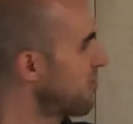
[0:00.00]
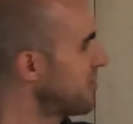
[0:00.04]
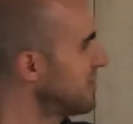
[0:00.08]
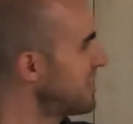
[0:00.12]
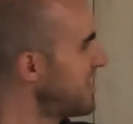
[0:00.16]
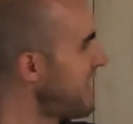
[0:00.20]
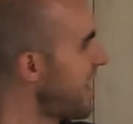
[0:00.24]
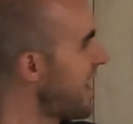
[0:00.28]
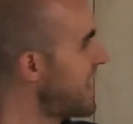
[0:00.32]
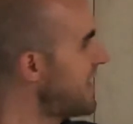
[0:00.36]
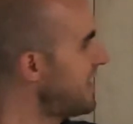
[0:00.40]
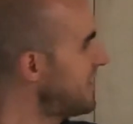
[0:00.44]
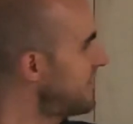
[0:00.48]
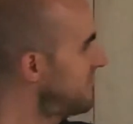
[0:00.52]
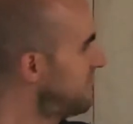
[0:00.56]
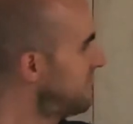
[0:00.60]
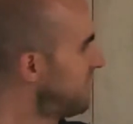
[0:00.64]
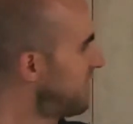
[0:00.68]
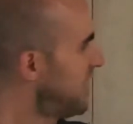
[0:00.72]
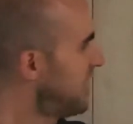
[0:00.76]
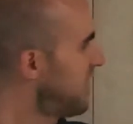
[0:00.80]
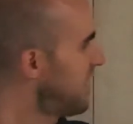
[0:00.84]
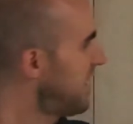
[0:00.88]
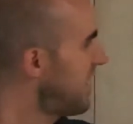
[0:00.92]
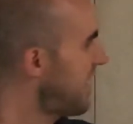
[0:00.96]
is 8,
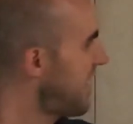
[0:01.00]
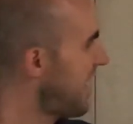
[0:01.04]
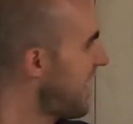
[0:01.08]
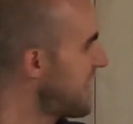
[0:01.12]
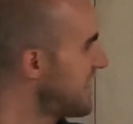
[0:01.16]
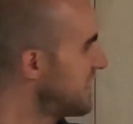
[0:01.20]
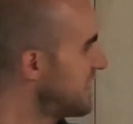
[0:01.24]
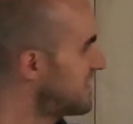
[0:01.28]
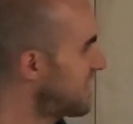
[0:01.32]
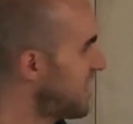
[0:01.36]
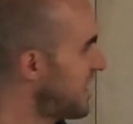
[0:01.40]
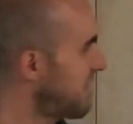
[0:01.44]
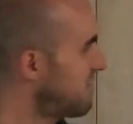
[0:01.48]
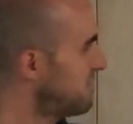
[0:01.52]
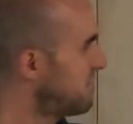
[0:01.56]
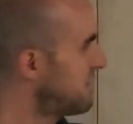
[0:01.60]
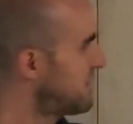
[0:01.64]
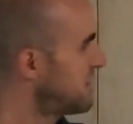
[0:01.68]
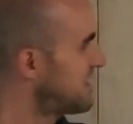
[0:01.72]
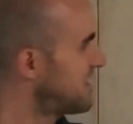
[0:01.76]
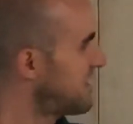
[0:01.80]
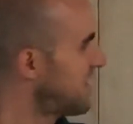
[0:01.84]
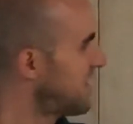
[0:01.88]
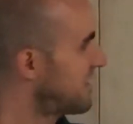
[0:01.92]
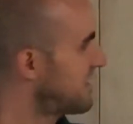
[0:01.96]
8 times
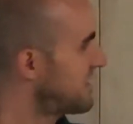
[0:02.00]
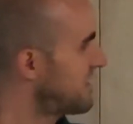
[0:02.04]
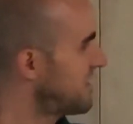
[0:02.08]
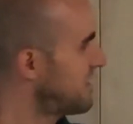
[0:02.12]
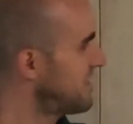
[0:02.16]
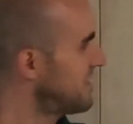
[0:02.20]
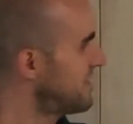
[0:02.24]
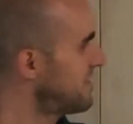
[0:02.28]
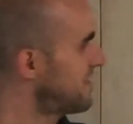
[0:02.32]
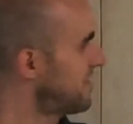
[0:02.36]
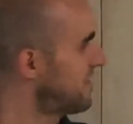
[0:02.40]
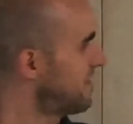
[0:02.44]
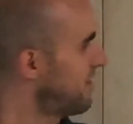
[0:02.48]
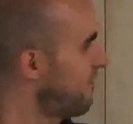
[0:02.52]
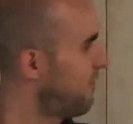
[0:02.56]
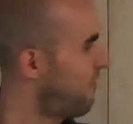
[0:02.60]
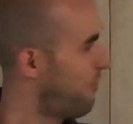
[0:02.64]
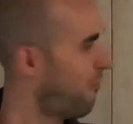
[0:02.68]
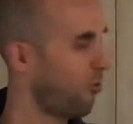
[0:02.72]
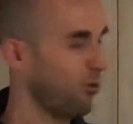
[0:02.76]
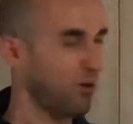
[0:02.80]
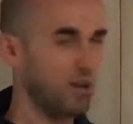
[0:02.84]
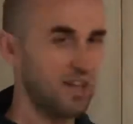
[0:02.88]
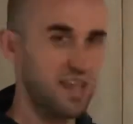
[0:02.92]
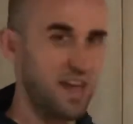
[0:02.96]
6 is
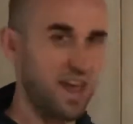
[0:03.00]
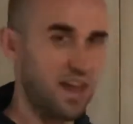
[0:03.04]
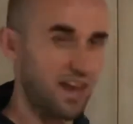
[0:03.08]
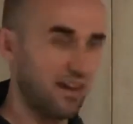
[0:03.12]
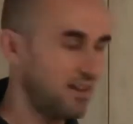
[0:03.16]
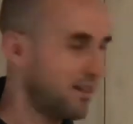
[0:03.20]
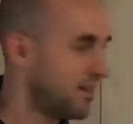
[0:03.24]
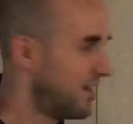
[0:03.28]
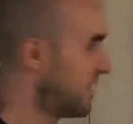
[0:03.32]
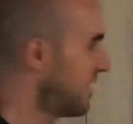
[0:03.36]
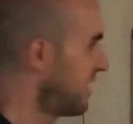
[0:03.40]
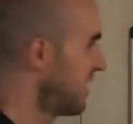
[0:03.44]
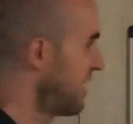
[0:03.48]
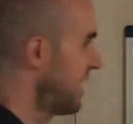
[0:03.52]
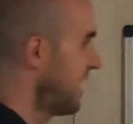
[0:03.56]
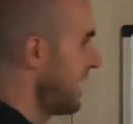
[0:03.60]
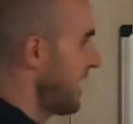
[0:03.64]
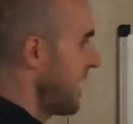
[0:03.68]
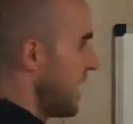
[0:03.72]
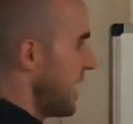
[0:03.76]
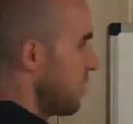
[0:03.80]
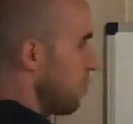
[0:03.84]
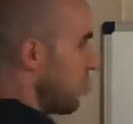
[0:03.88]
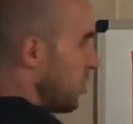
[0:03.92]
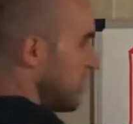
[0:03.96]
48.
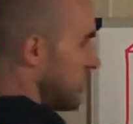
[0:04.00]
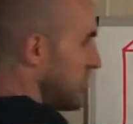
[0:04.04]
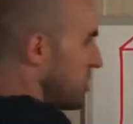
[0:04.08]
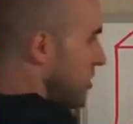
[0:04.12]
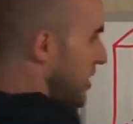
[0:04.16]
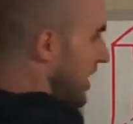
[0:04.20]
And once you